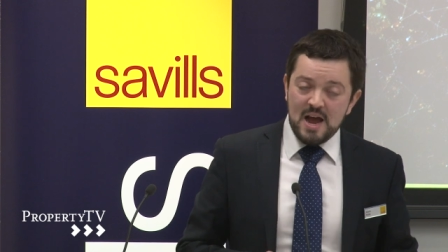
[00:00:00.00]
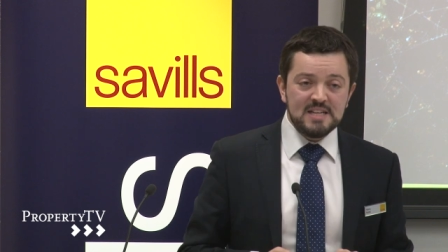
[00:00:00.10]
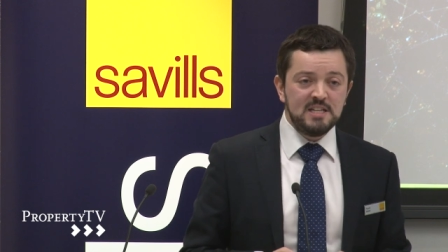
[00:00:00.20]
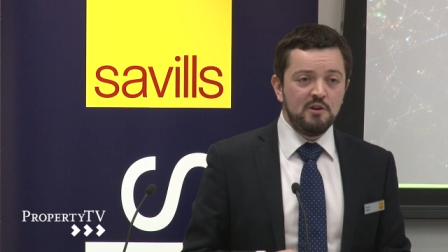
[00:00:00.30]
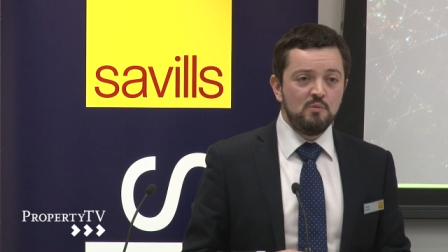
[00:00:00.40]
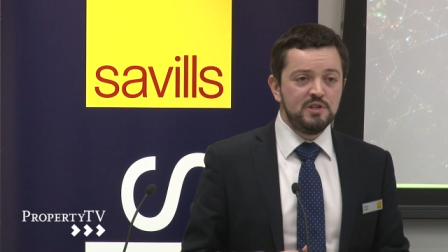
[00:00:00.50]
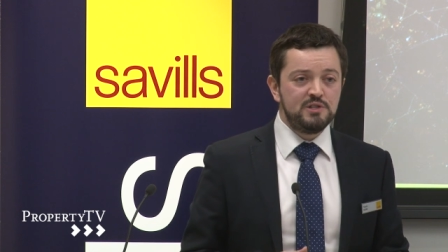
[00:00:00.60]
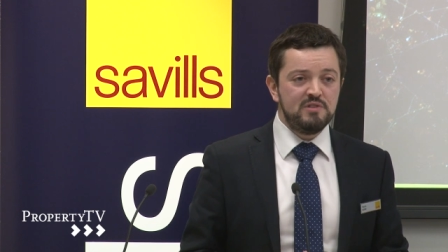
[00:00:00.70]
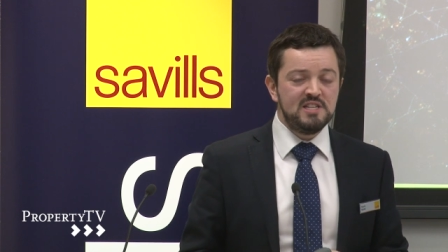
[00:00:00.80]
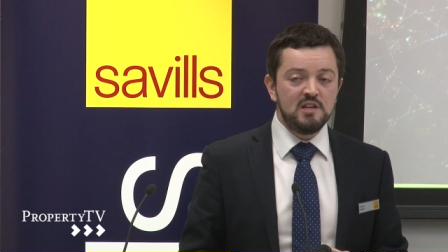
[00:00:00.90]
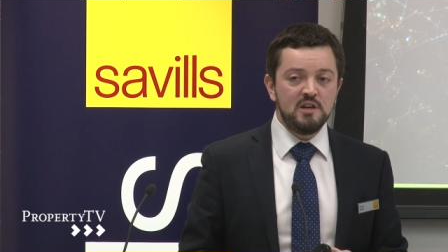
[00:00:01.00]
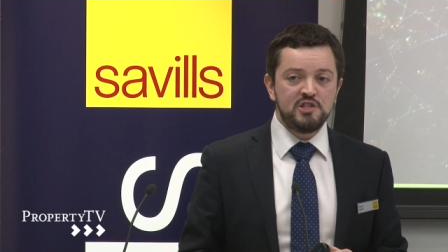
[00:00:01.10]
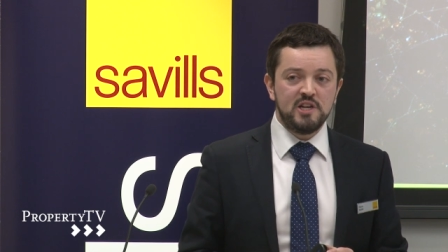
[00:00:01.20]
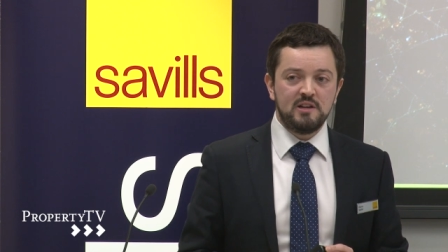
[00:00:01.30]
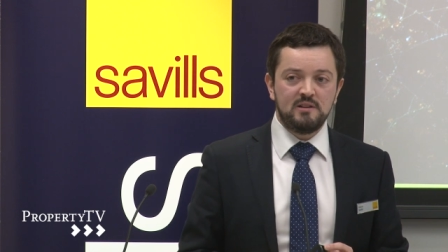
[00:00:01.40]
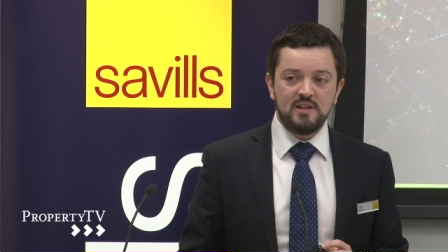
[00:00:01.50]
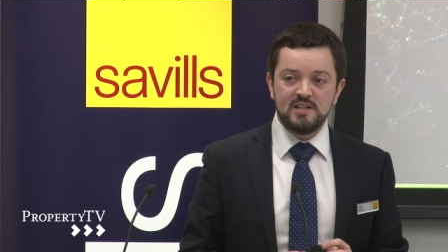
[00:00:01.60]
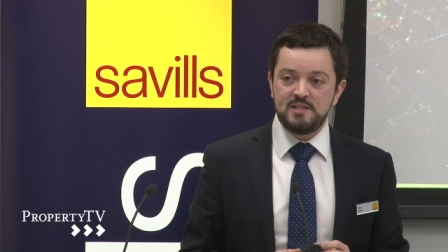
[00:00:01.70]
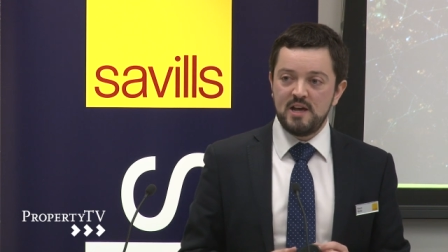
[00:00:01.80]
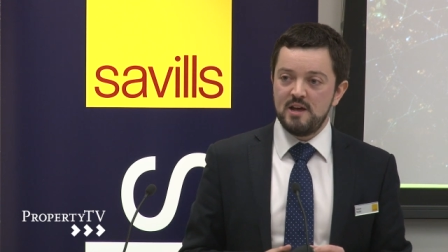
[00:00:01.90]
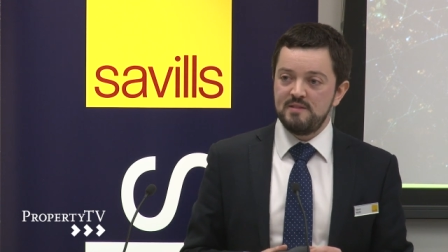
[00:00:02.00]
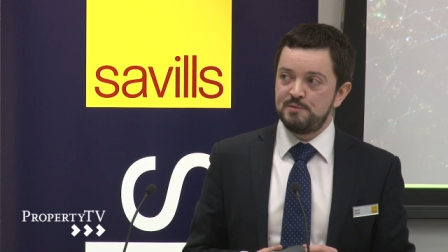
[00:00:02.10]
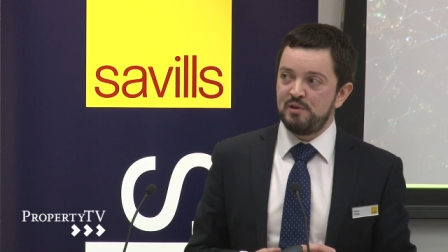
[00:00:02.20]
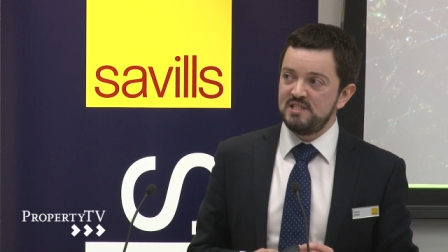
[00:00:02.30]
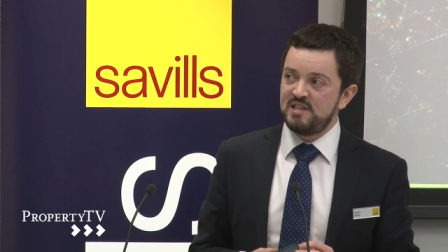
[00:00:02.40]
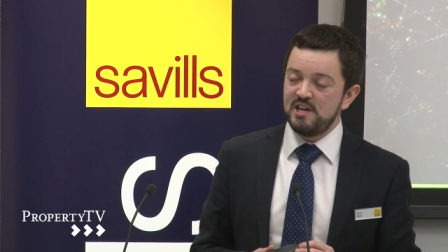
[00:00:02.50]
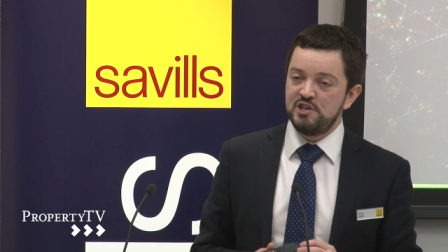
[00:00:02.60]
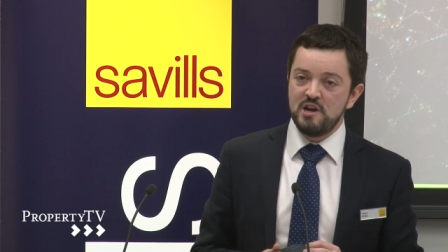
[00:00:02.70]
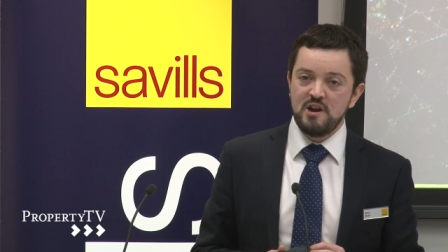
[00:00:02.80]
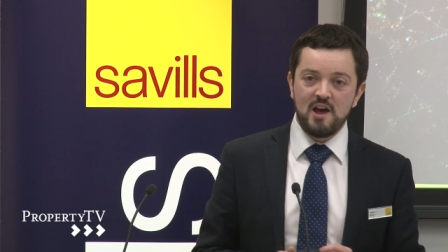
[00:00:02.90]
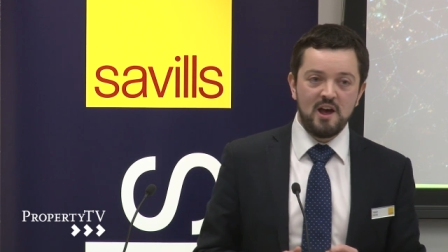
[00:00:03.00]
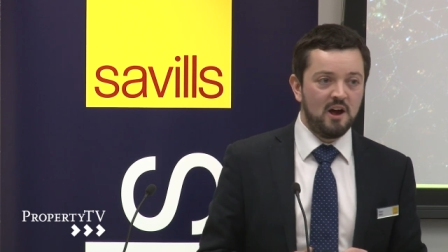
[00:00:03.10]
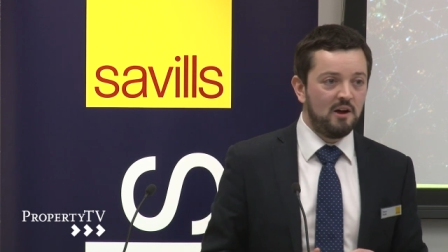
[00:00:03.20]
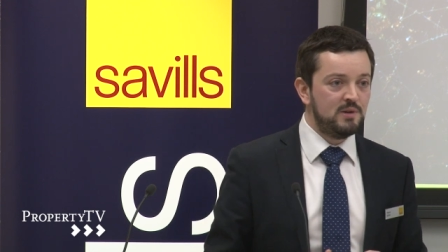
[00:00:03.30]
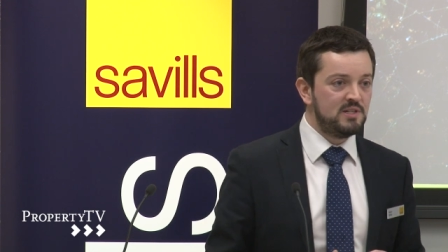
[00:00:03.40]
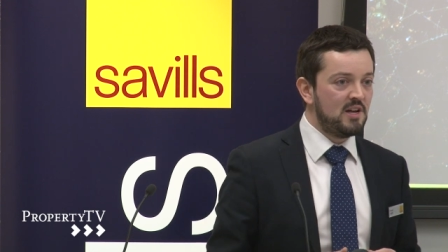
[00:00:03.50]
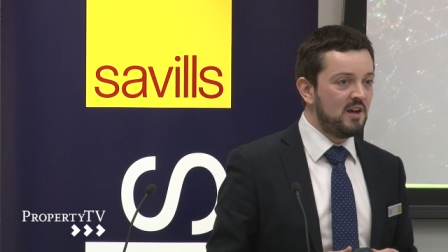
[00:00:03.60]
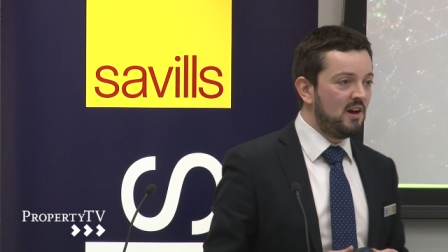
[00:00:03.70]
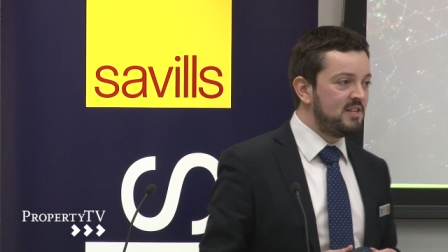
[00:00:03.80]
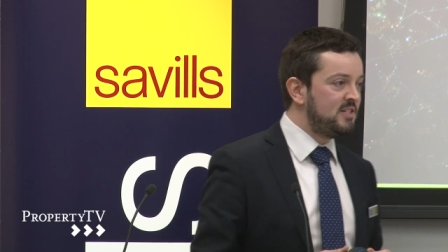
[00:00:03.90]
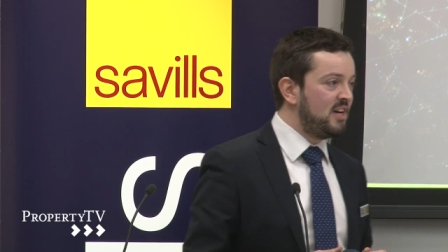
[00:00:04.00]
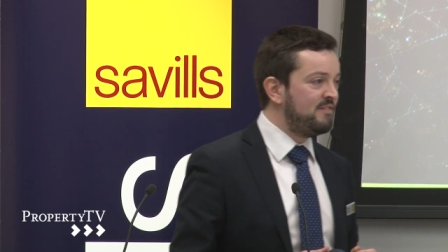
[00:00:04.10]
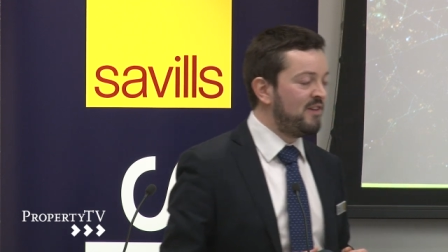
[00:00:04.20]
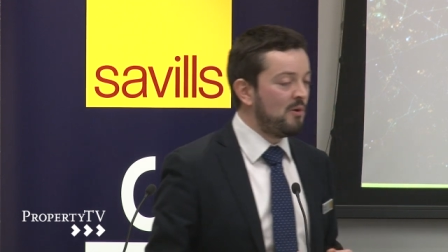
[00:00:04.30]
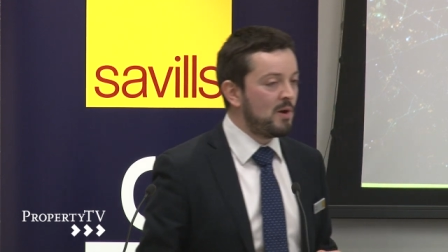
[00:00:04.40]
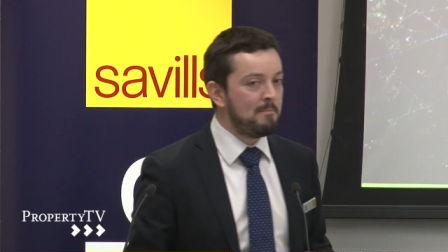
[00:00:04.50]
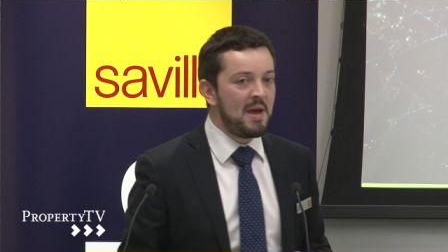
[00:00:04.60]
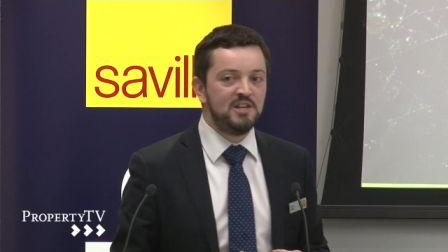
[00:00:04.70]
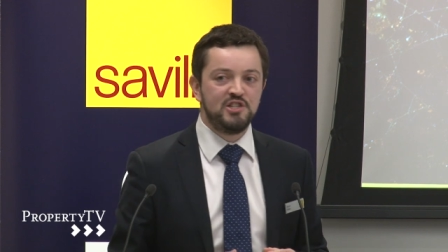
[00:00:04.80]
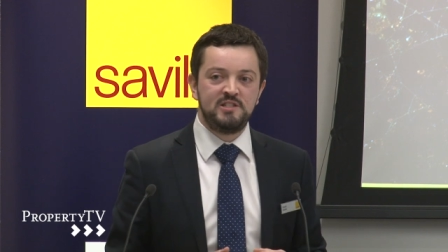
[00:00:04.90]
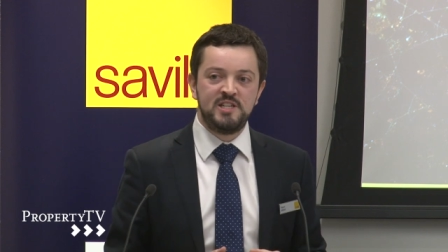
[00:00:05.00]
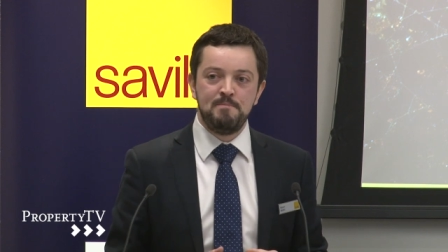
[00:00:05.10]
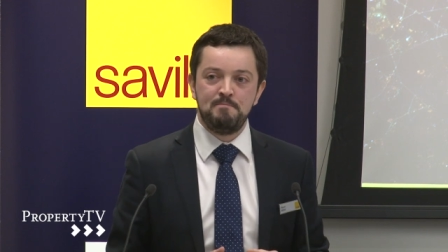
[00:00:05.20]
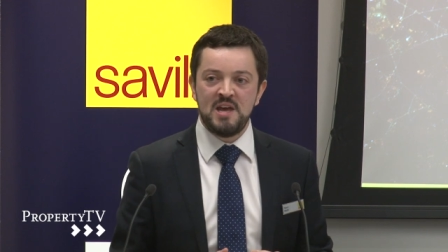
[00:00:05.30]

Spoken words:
As I was researching this presentation, I started following Major Tim